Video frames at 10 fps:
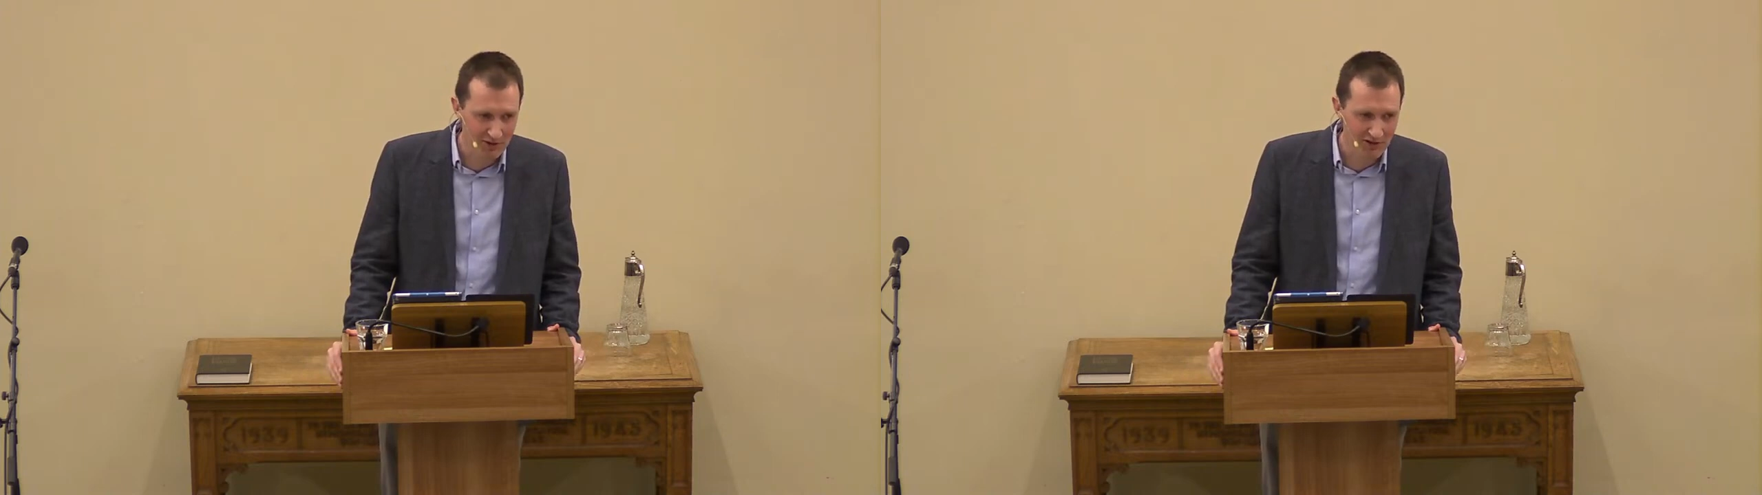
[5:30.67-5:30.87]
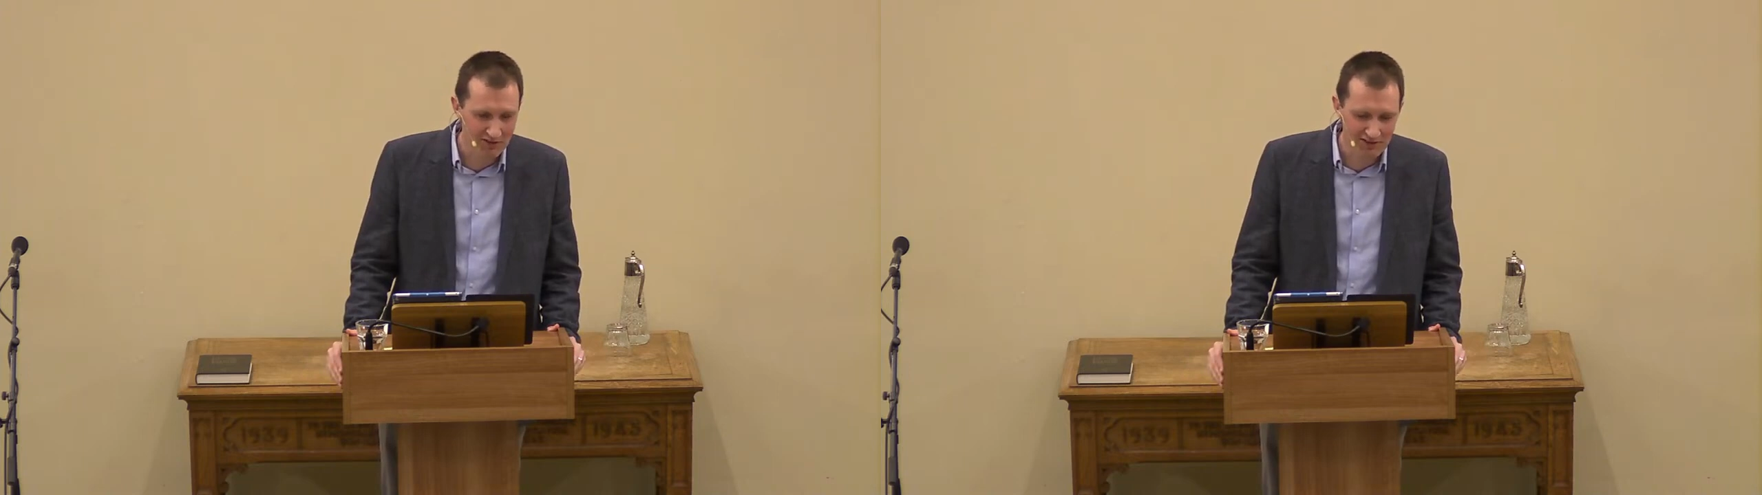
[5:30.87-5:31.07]

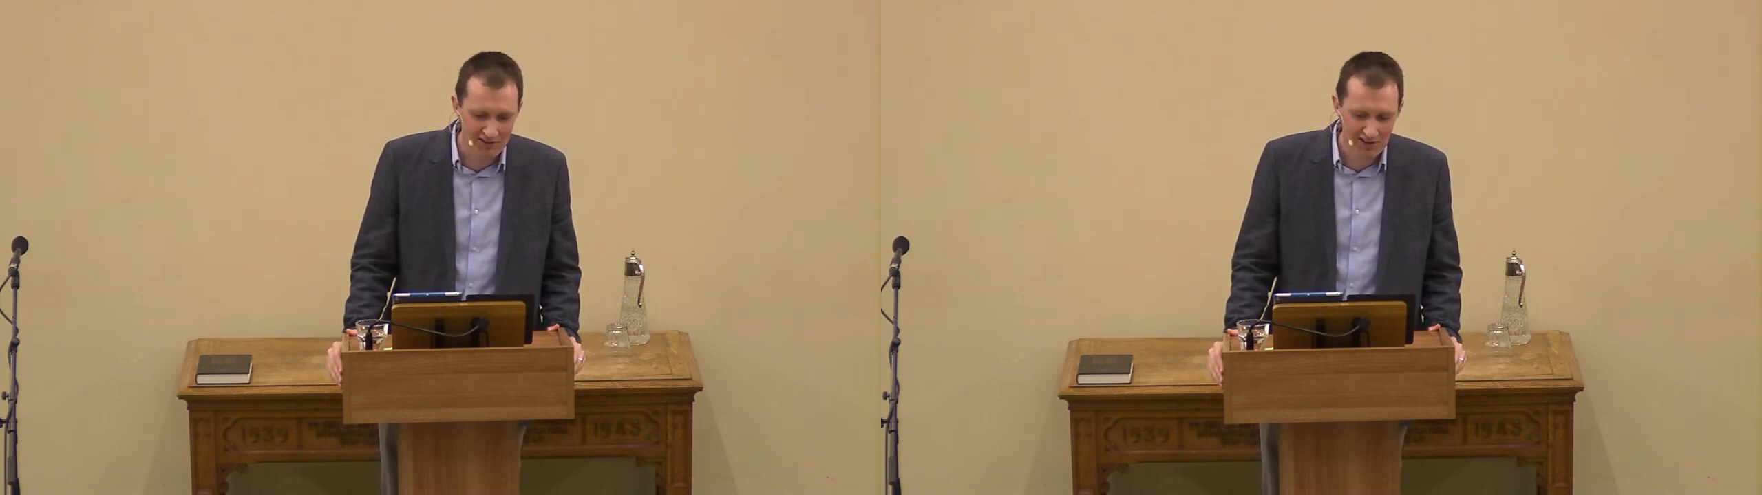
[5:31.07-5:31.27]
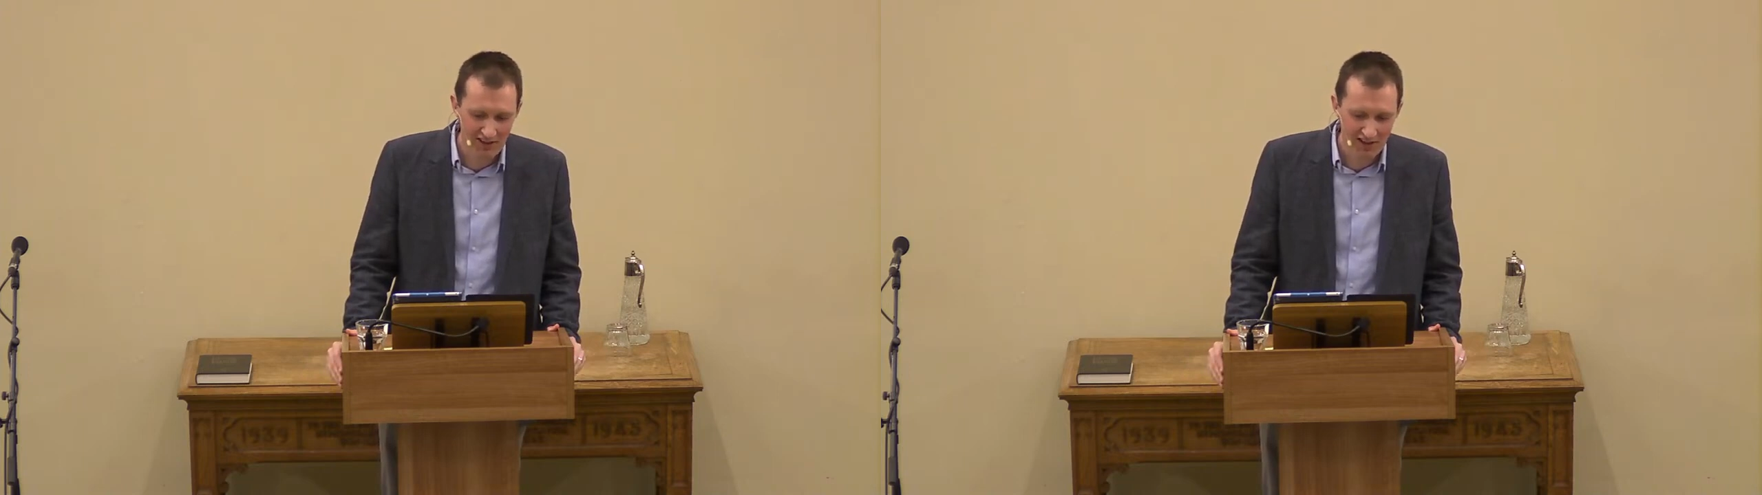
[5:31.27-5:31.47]
about
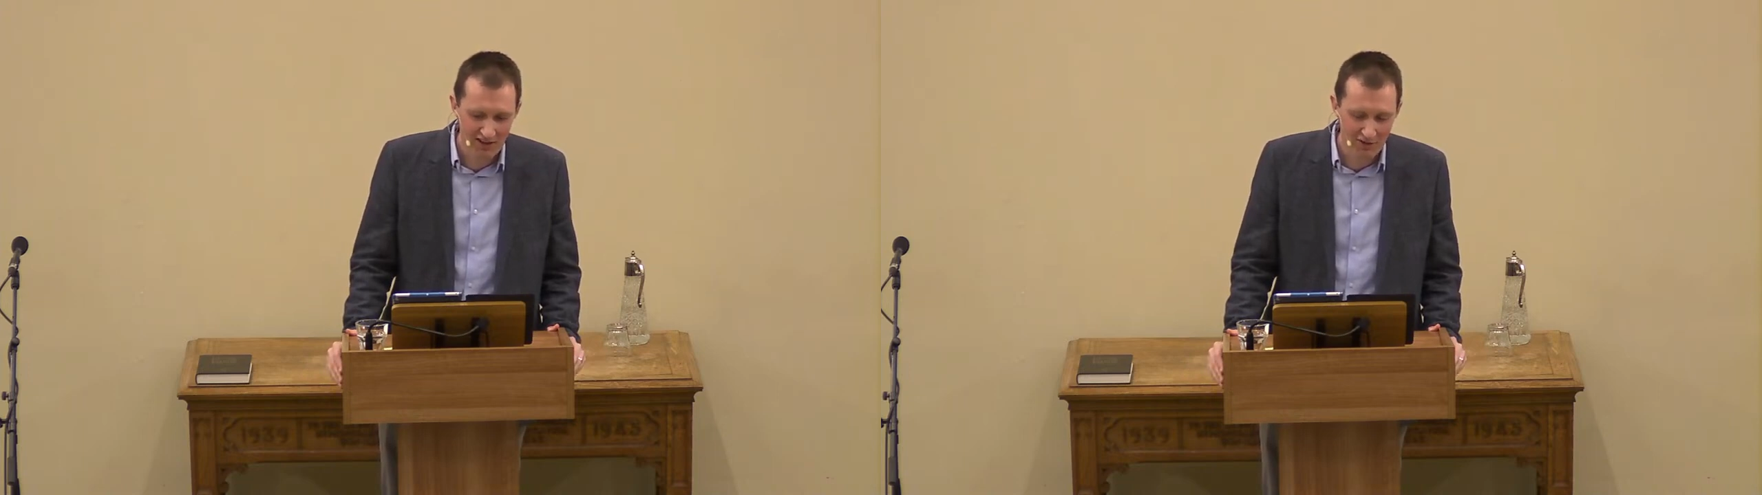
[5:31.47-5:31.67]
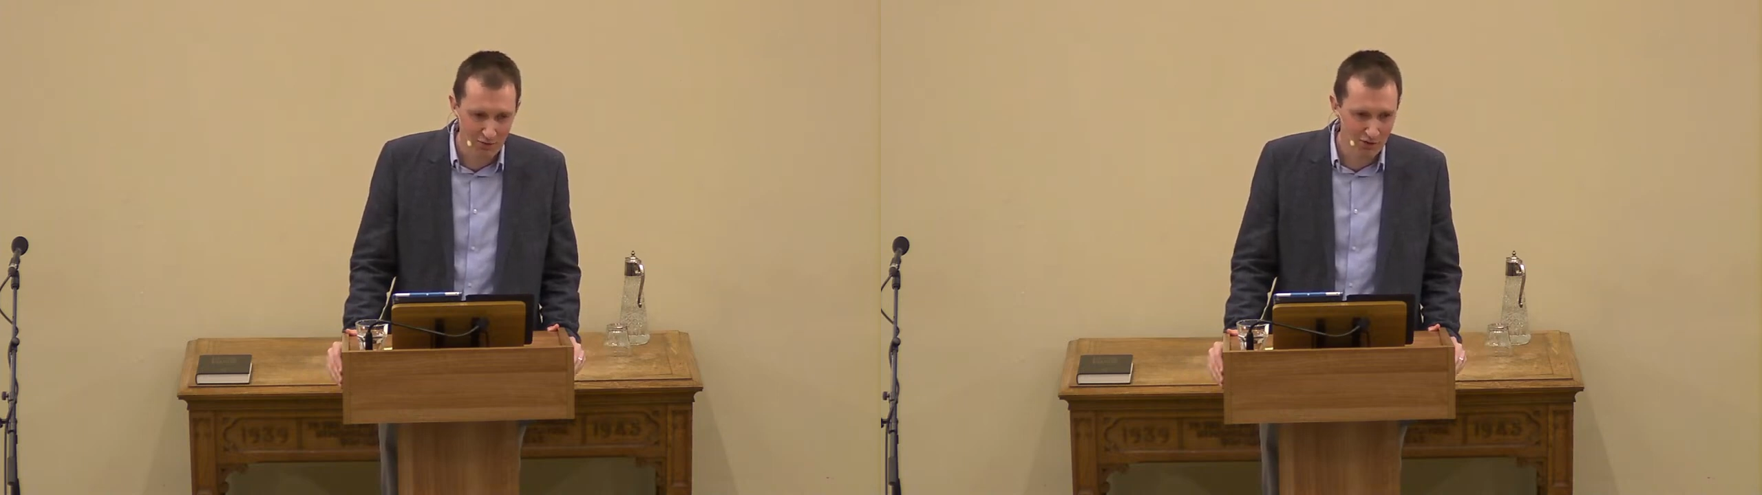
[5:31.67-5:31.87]

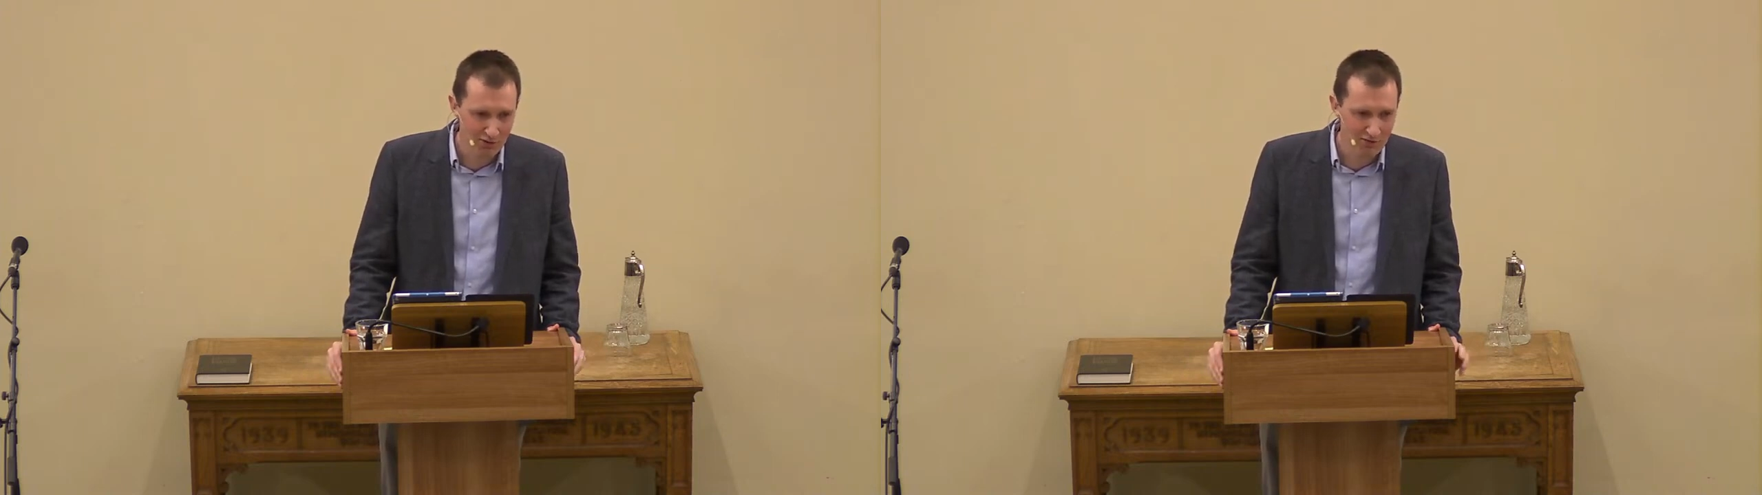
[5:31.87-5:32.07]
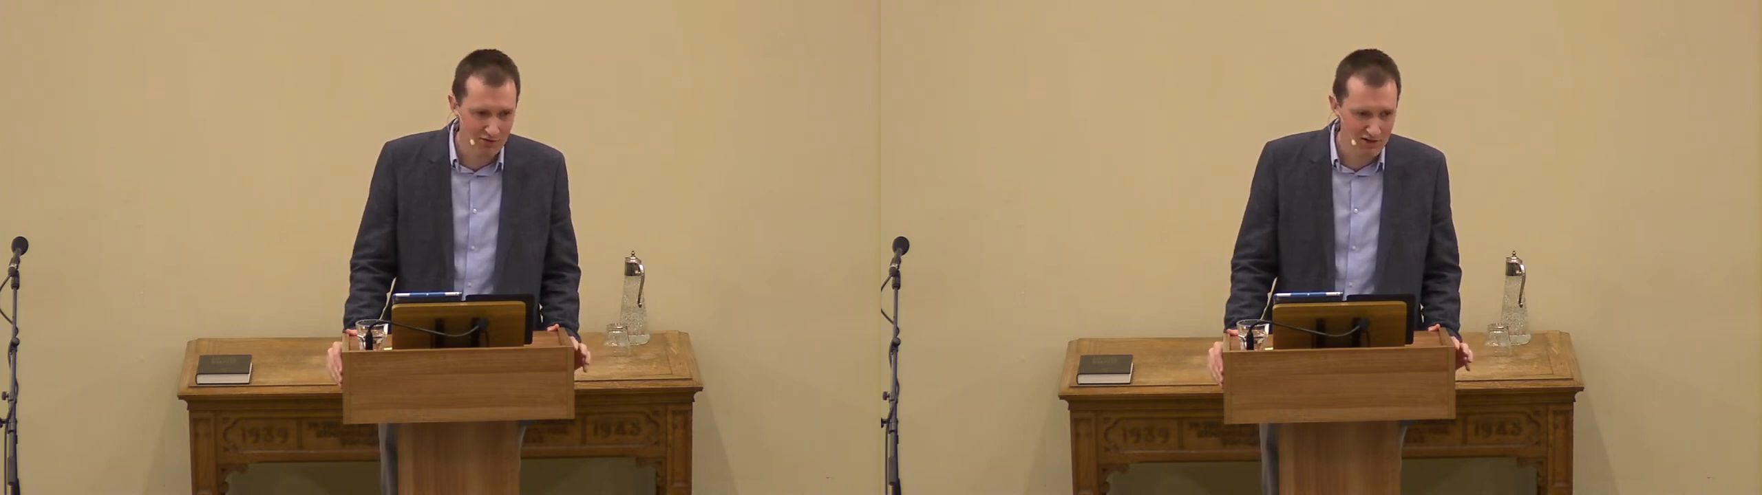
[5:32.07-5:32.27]
the rule
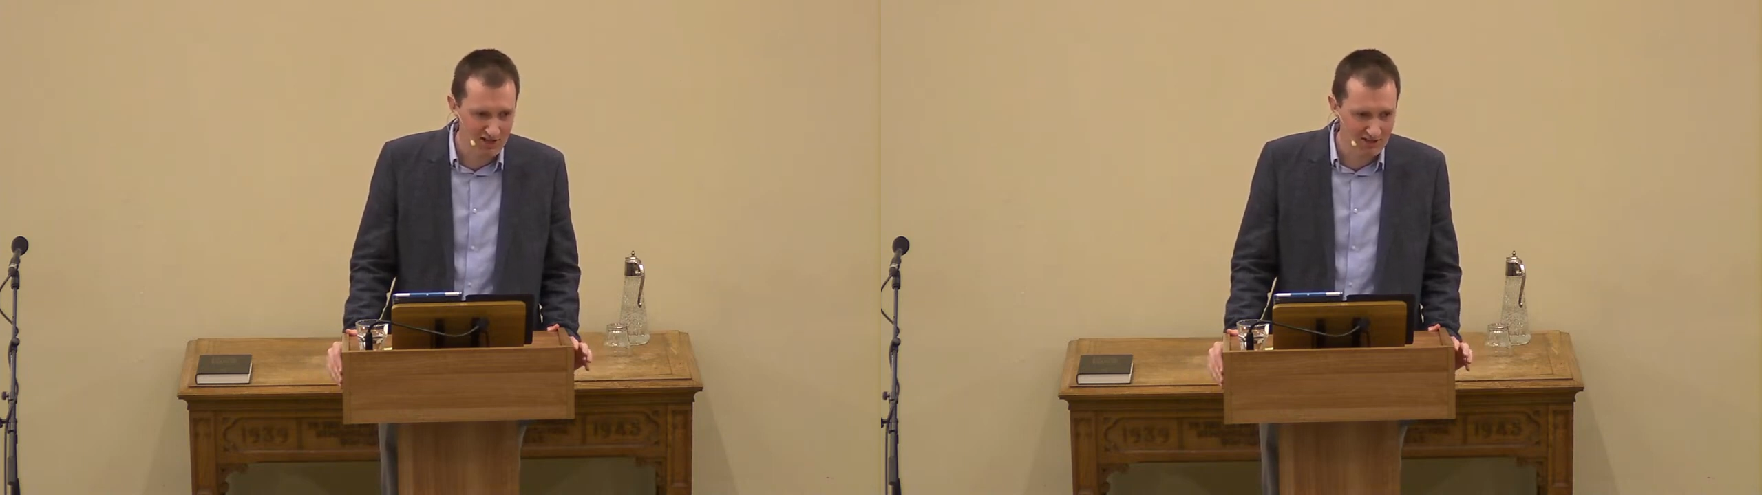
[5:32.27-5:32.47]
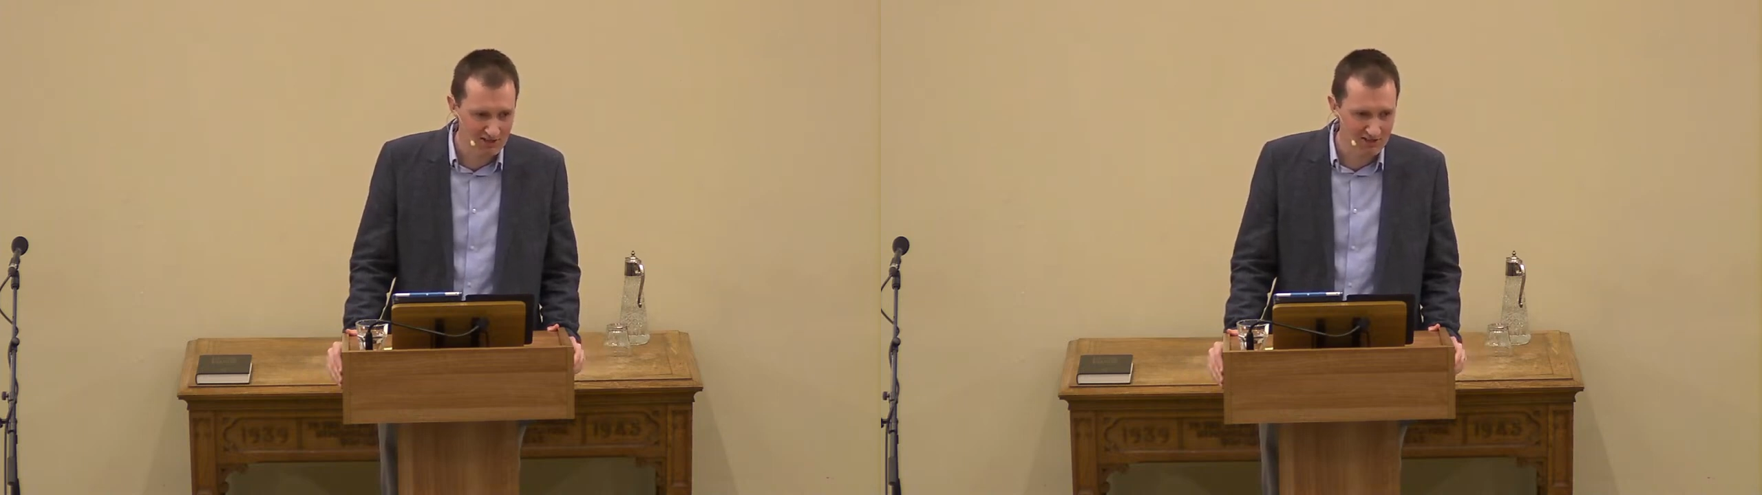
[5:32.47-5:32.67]
of
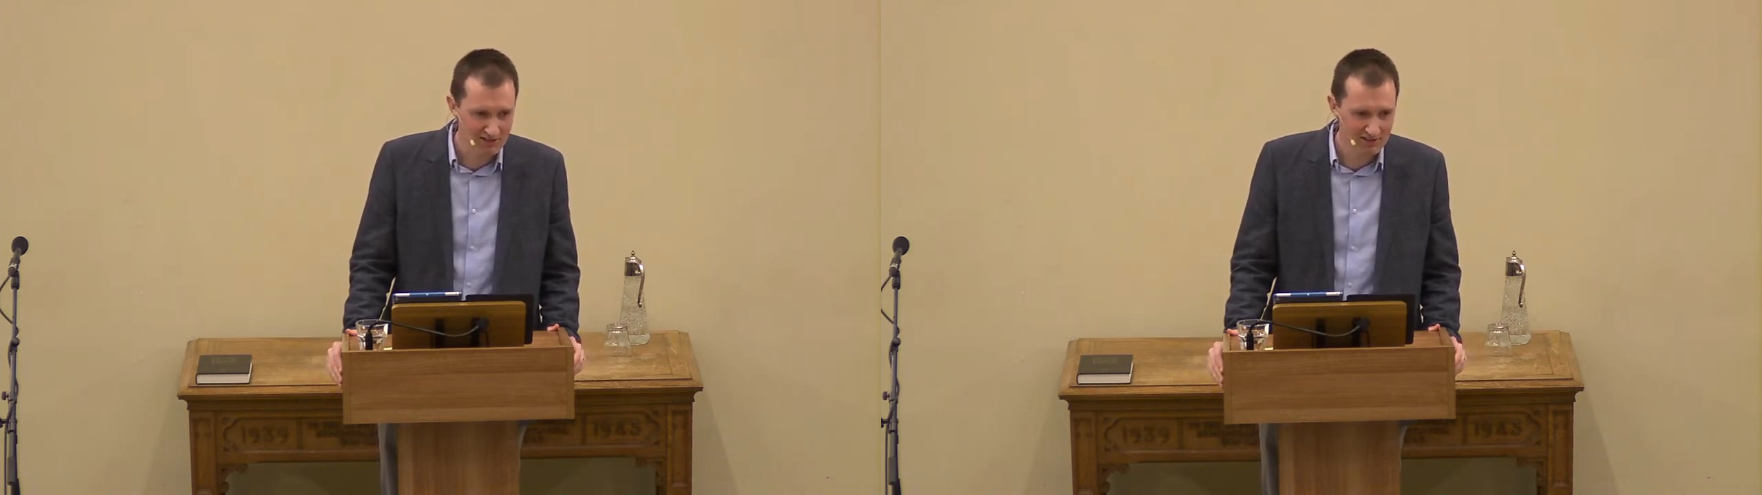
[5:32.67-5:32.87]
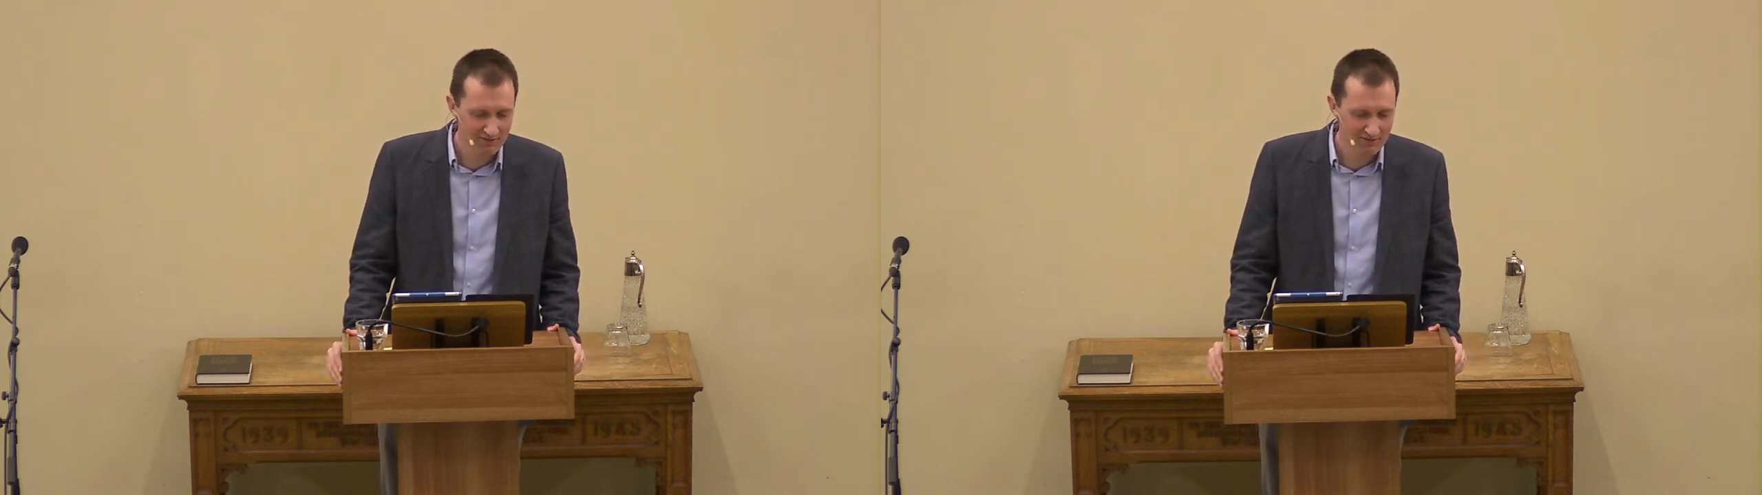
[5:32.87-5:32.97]
threes.